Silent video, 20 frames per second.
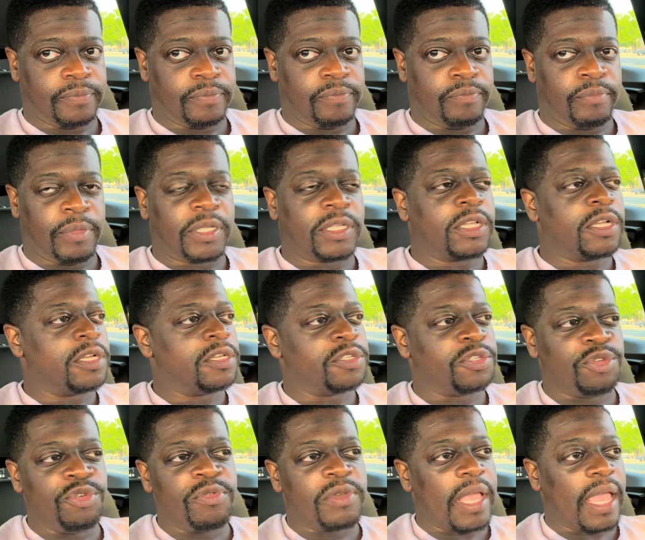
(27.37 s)
because
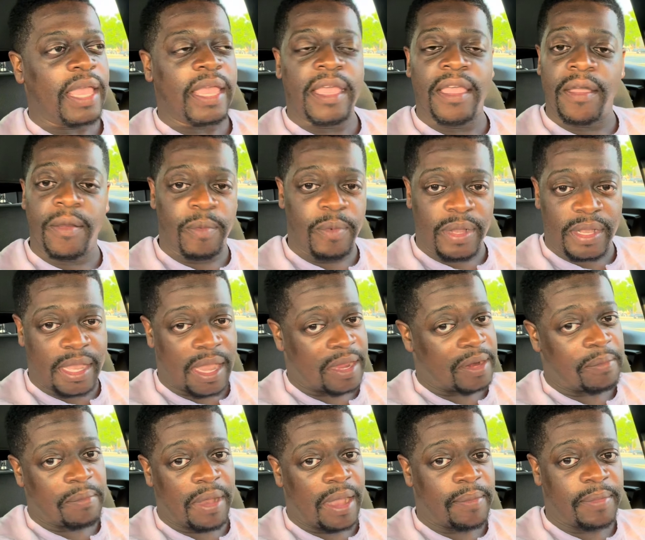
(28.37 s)
you can't help what kind
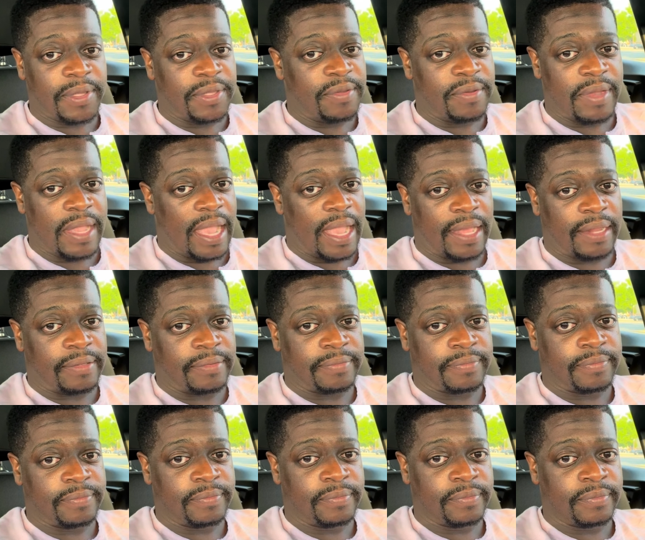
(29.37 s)
of mama you got.
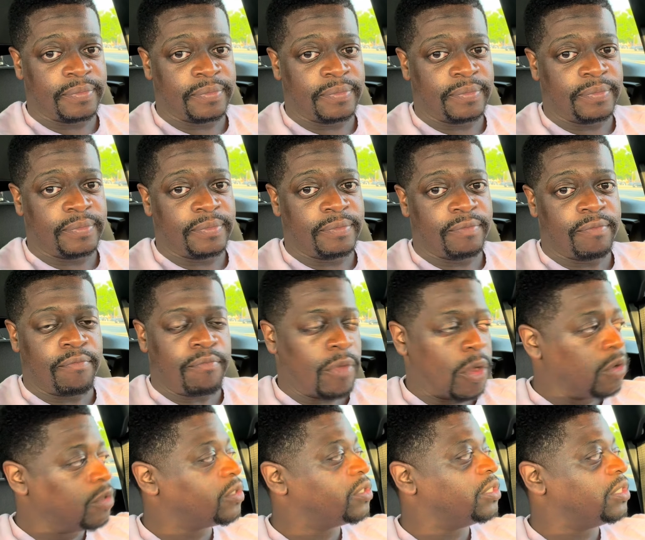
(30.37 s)

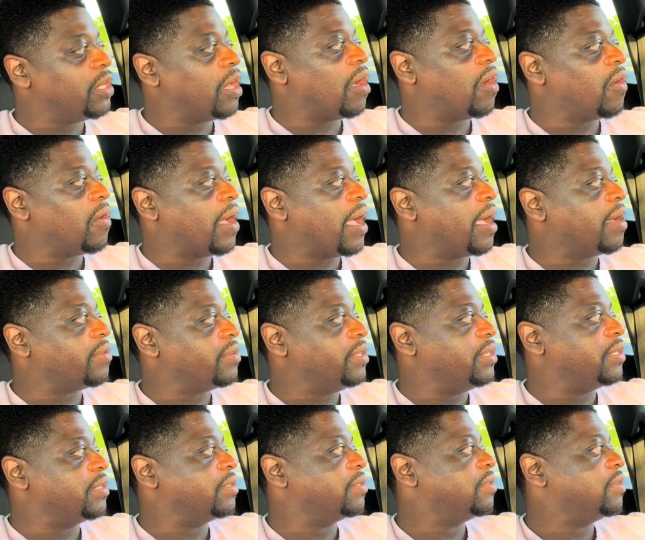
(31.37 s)
Most of y'all out
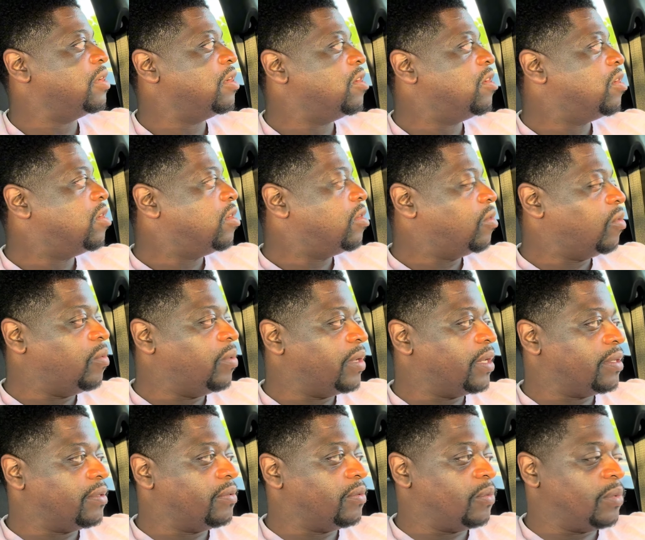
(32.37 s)
here
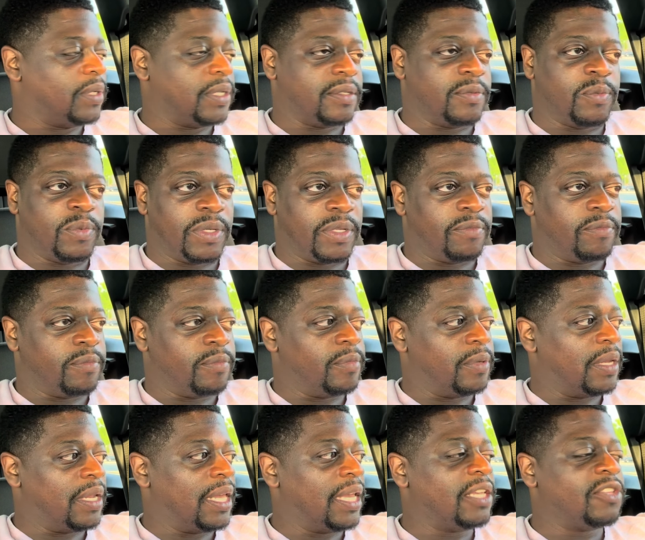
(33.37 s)
with
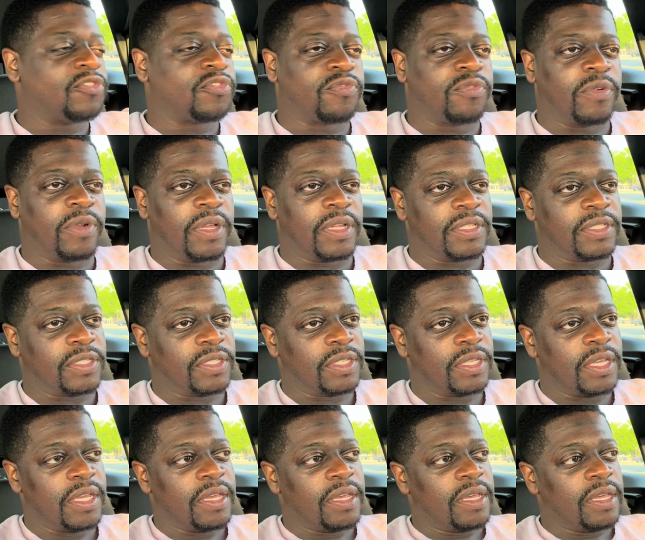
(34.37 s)
lace fronts,
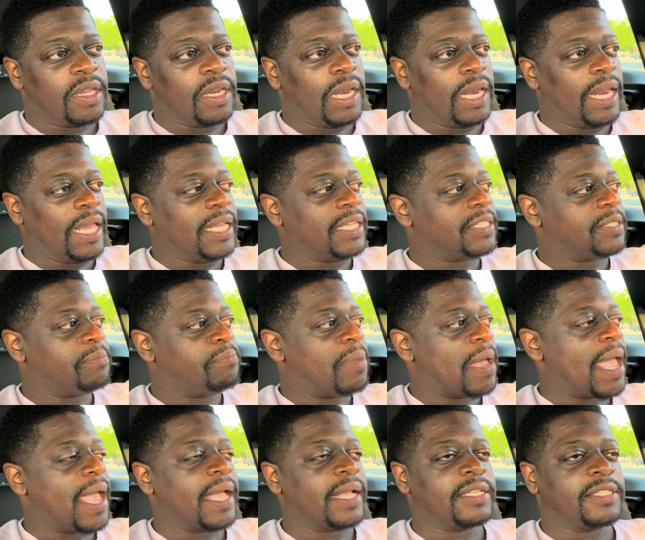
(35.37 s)
lace
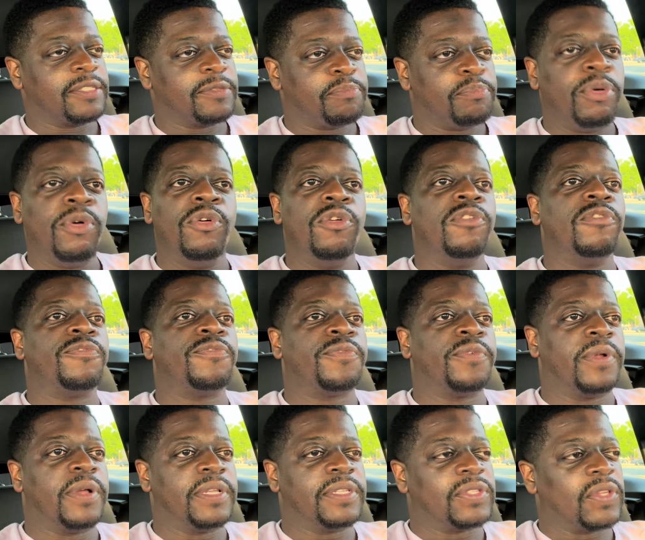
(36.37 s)
backs, pull
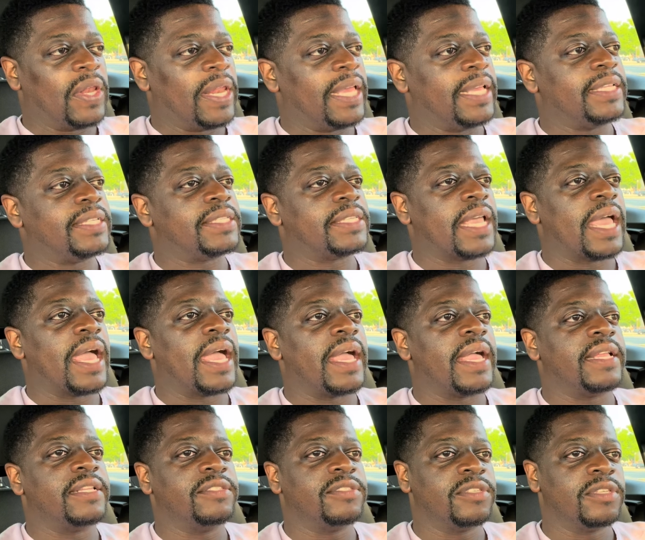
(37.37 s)
fronts, lace
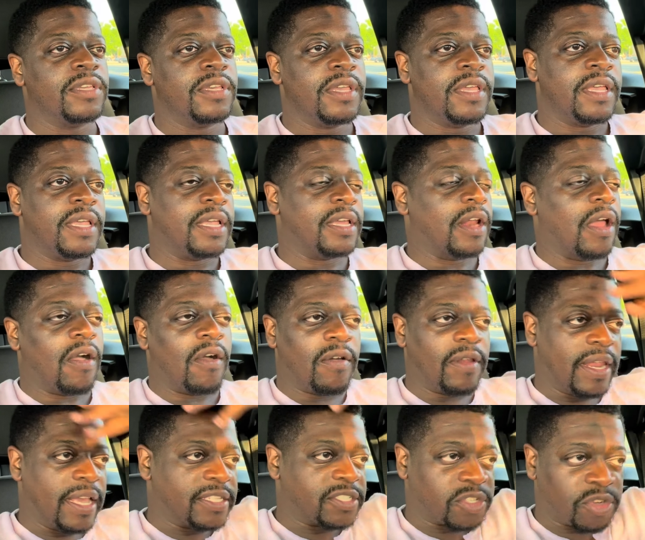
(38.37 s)
sides, and all
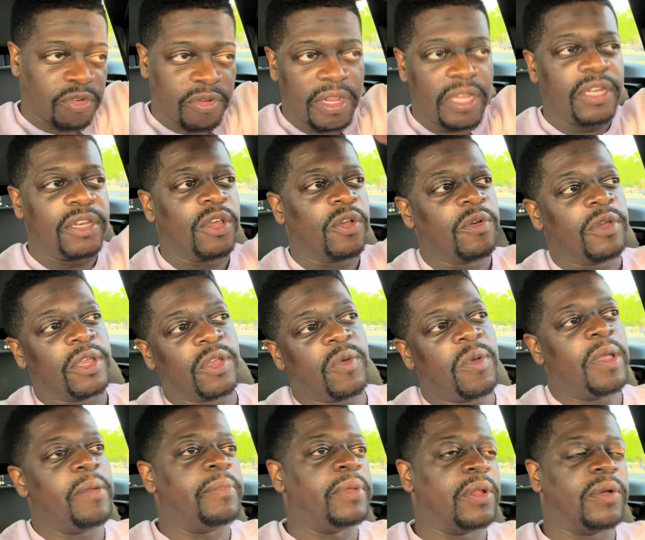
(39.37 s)
that screen door
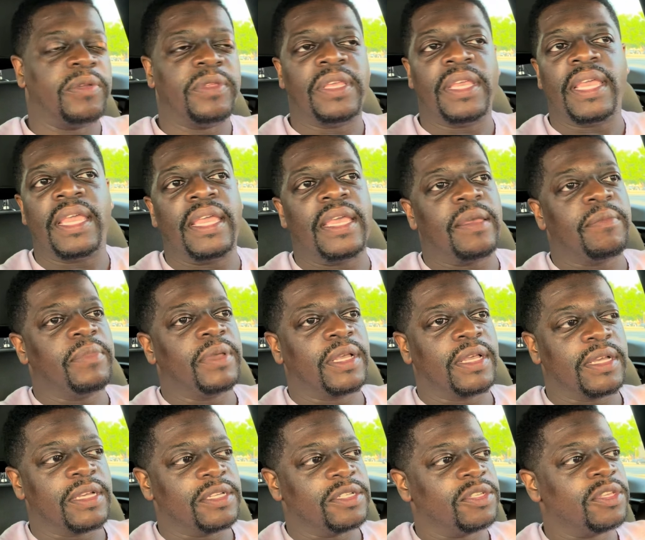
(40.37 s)
equipment on your head
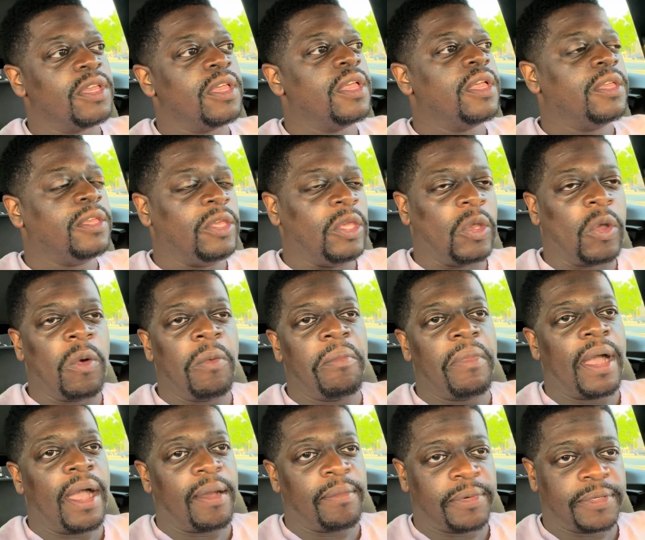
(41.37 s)
because your
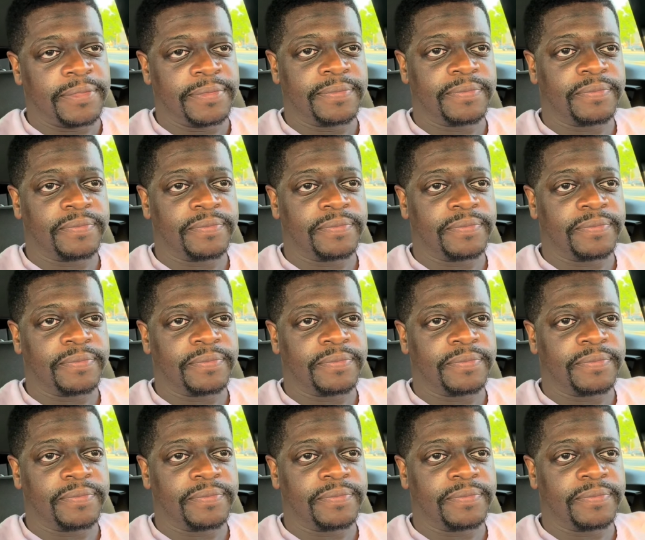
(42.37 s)
mama